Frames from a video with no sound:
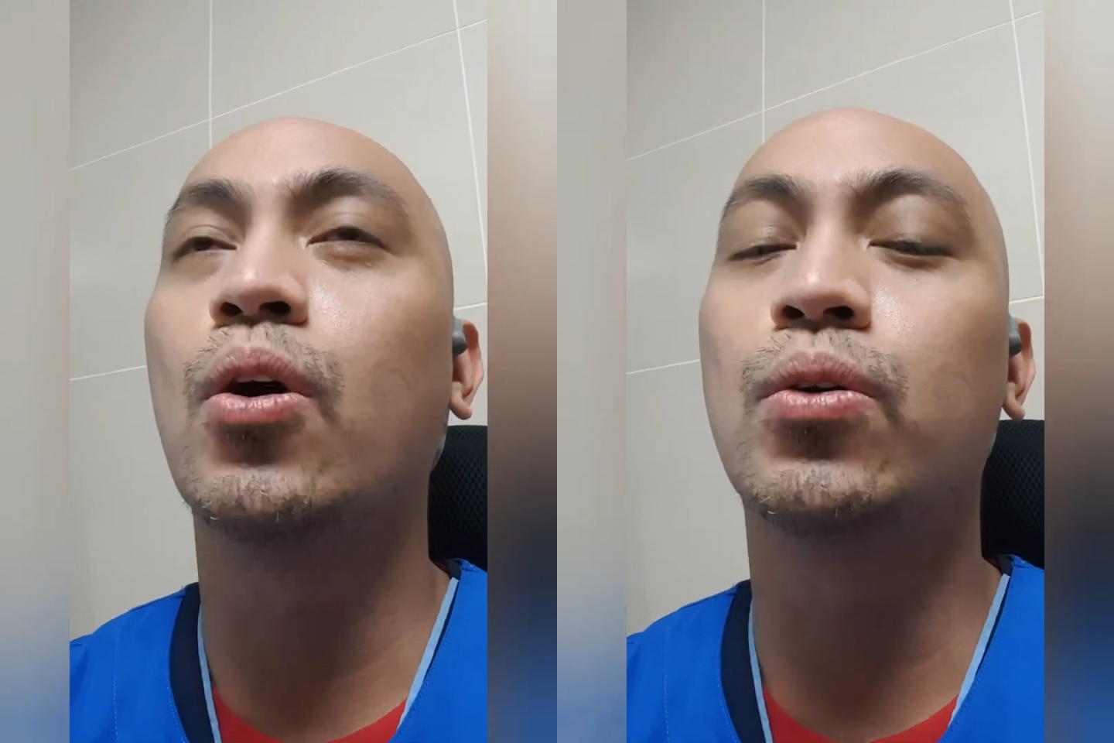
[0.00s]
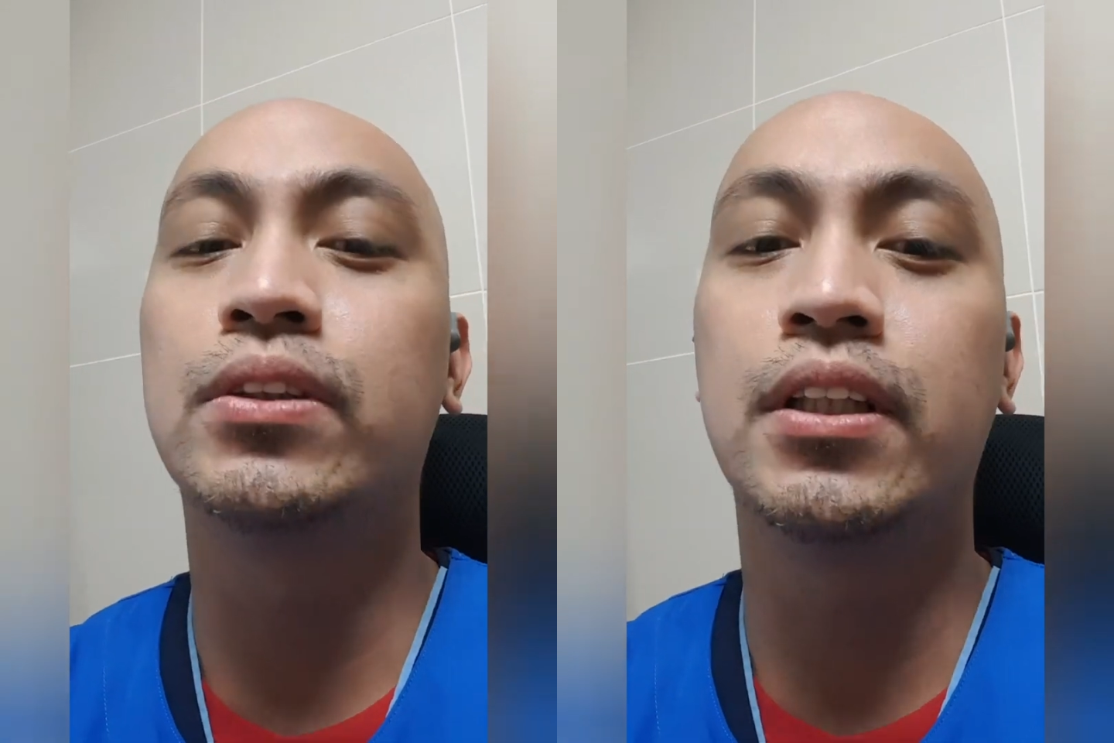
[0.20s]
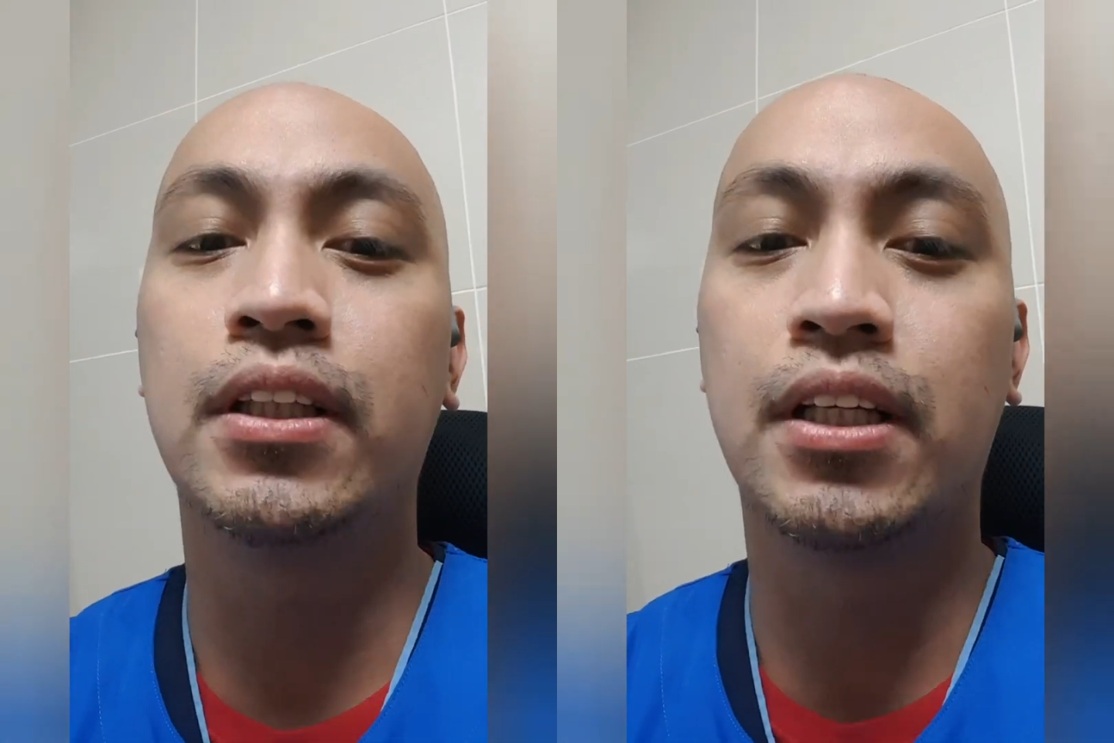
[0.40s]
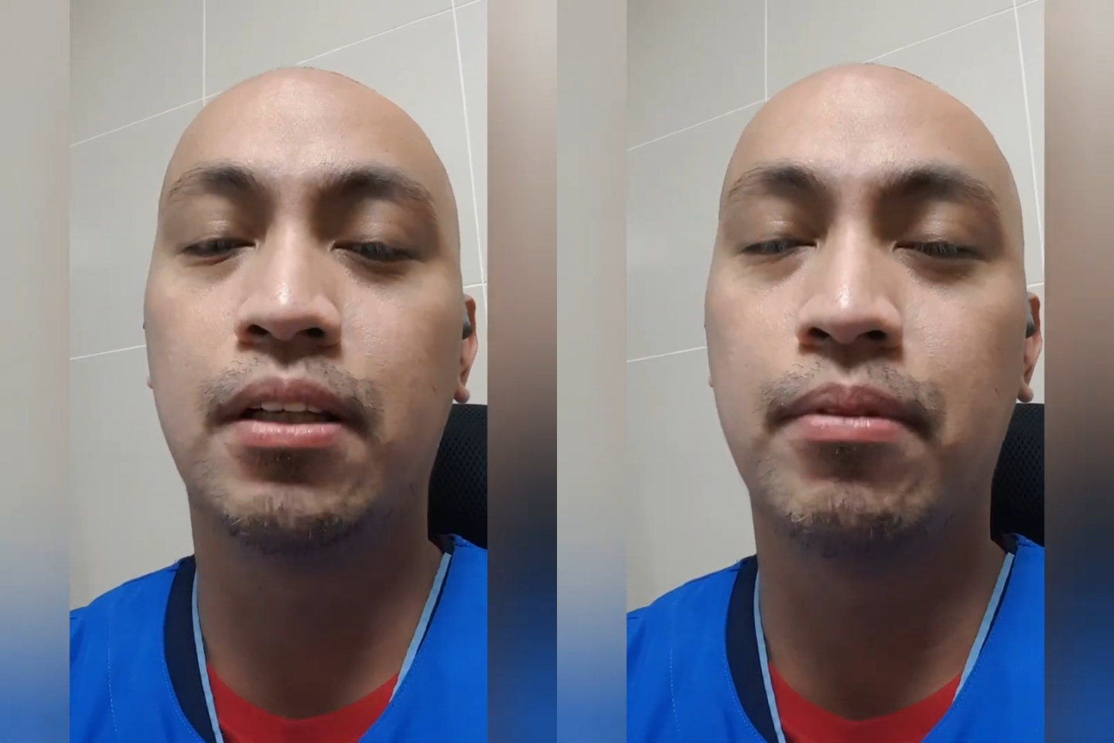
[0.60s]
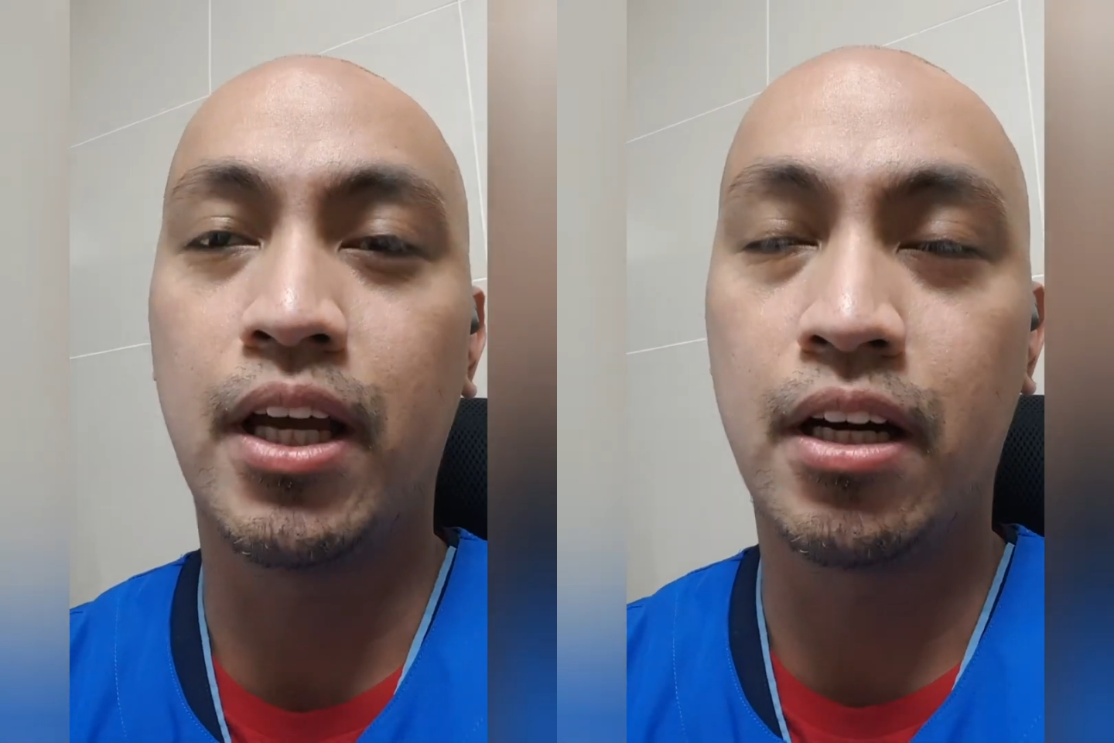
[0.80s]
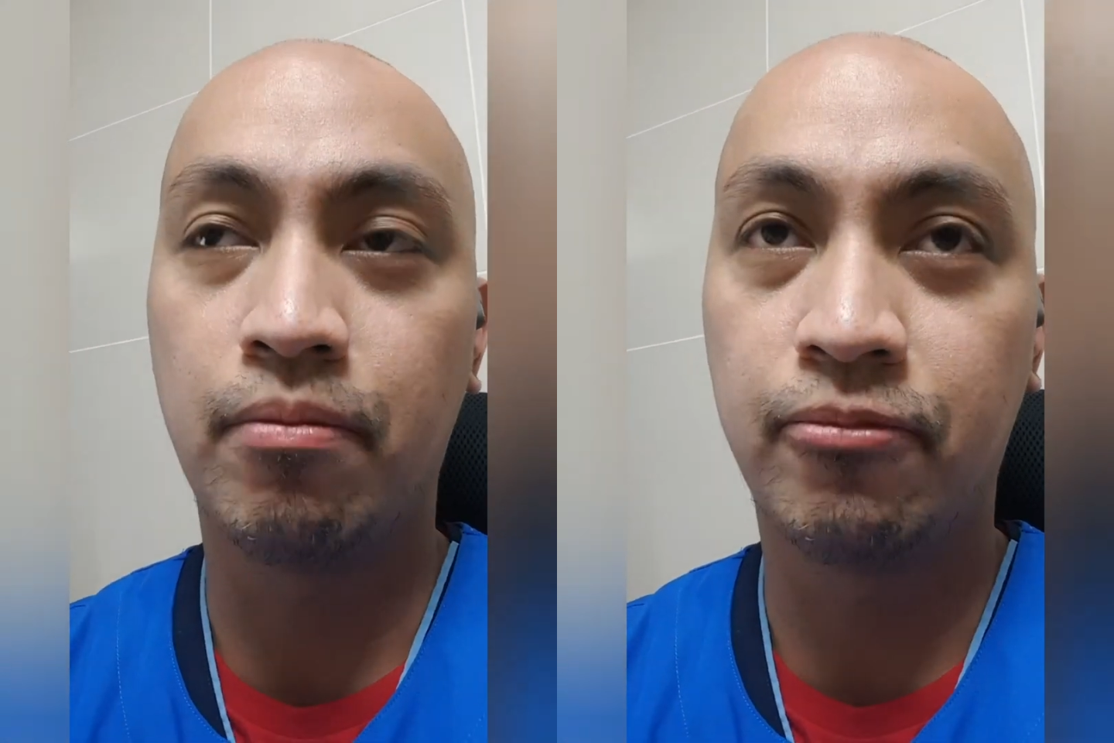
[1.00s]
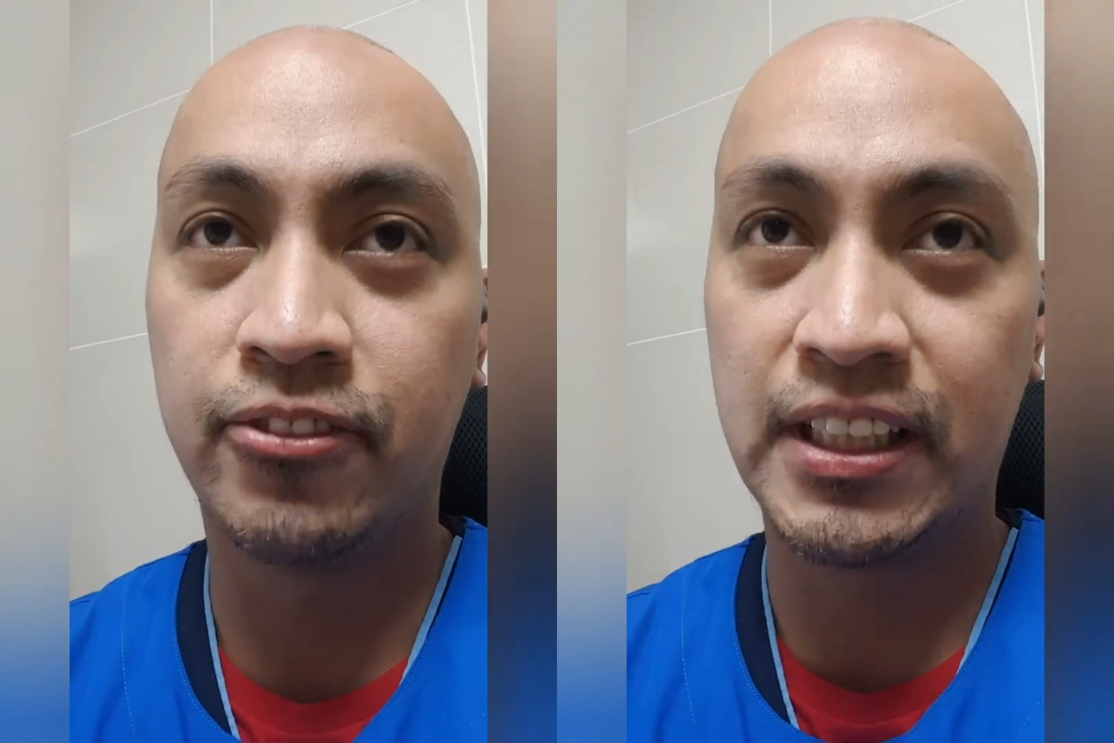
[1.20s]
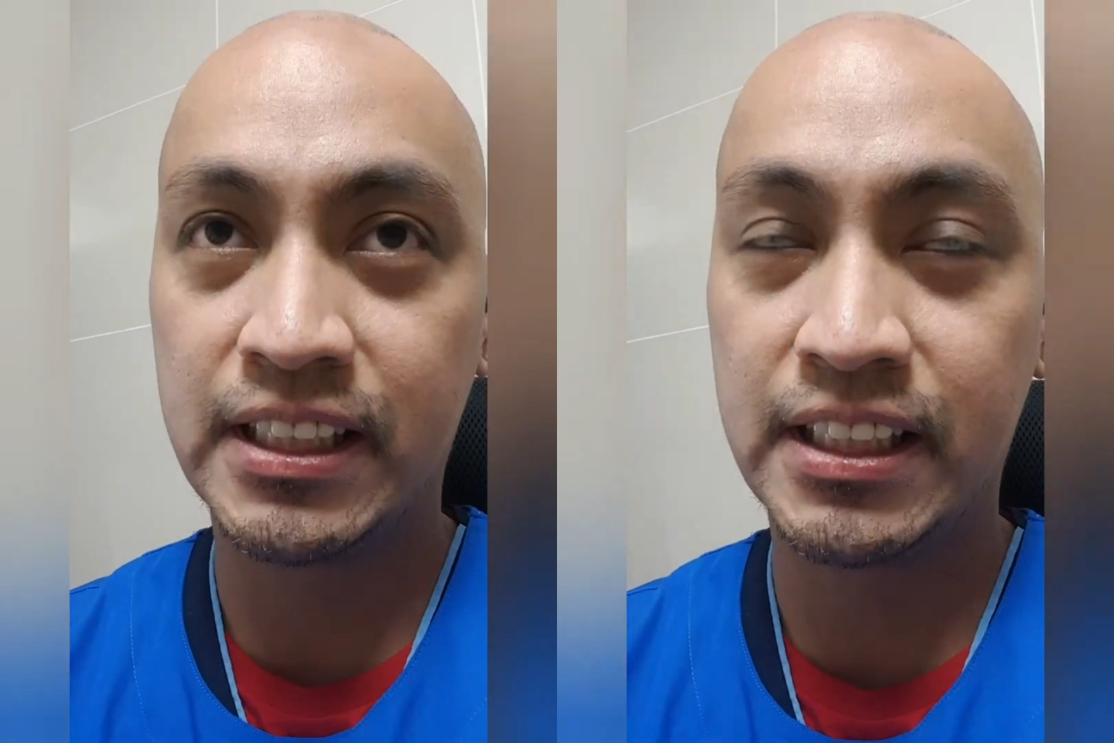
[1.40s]
go signal by our
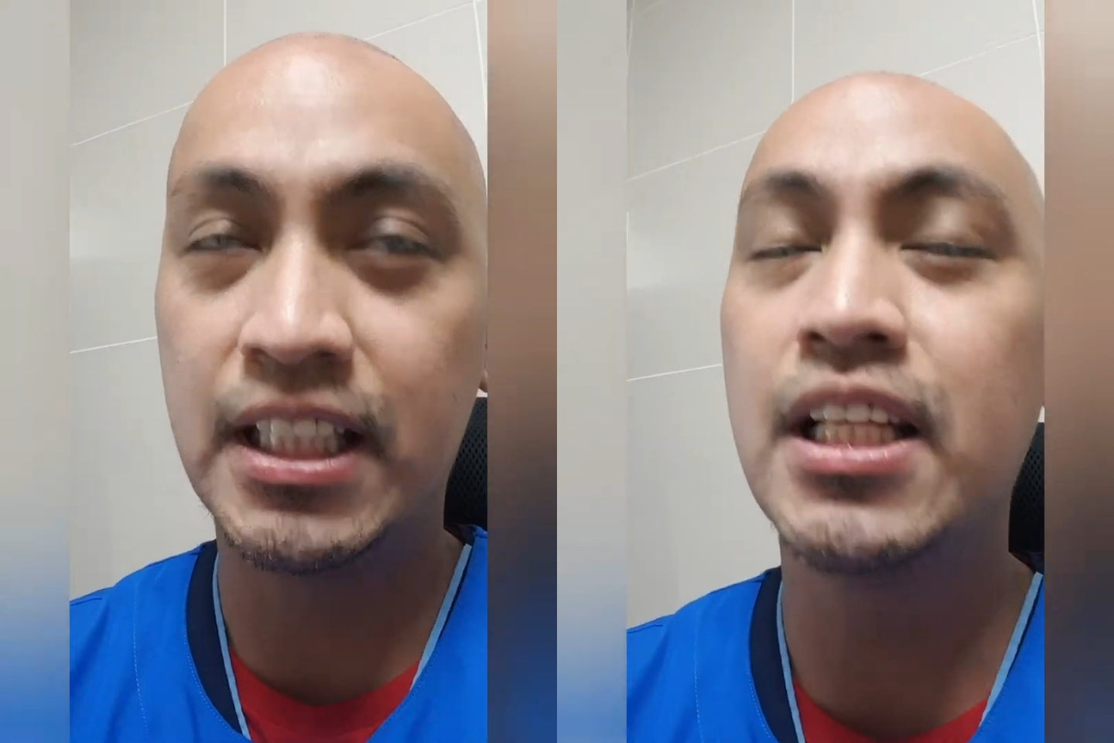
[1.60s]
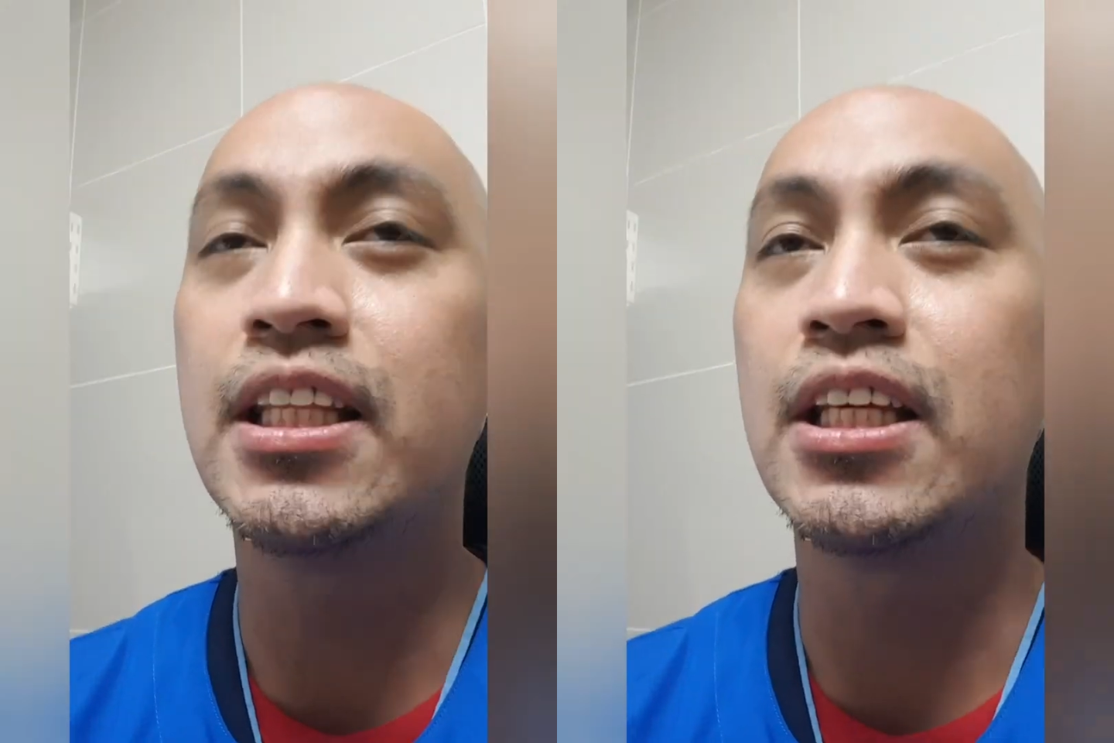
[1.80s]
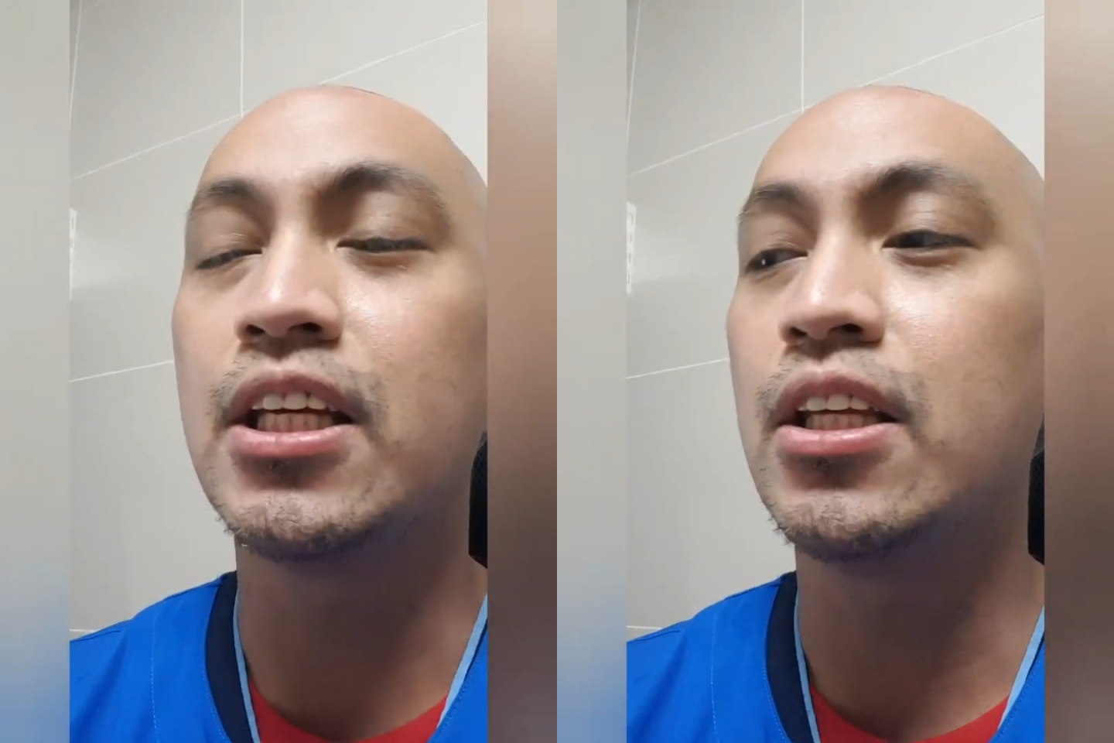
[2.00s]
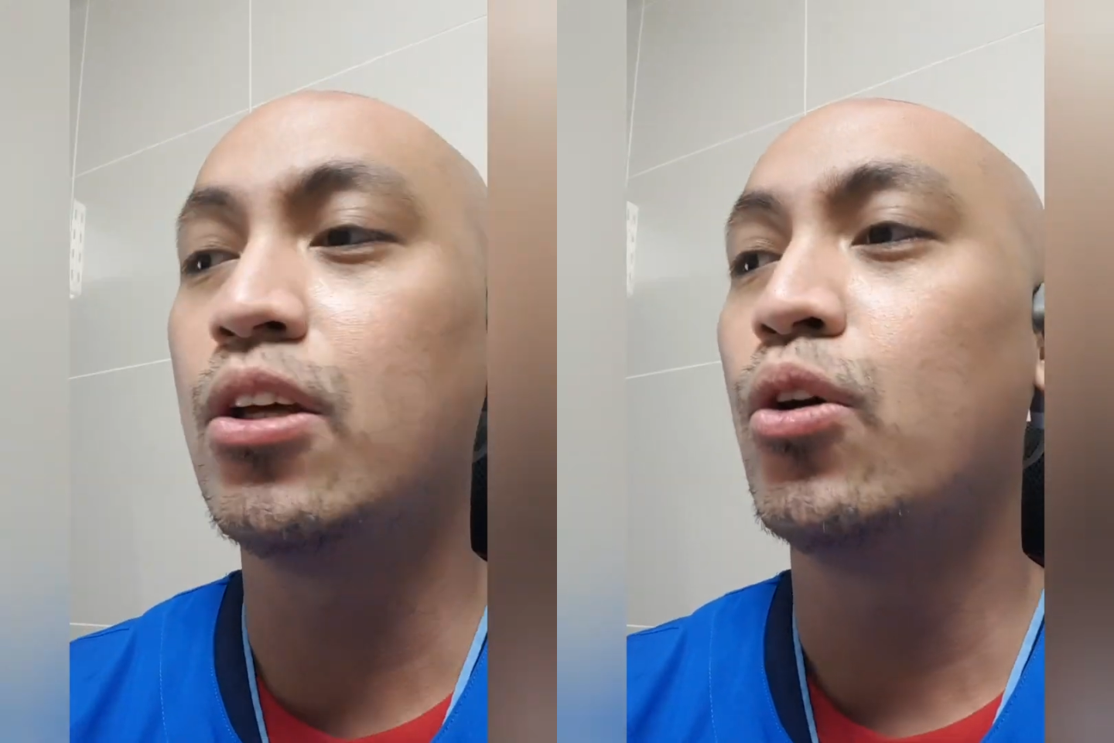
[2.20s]
facility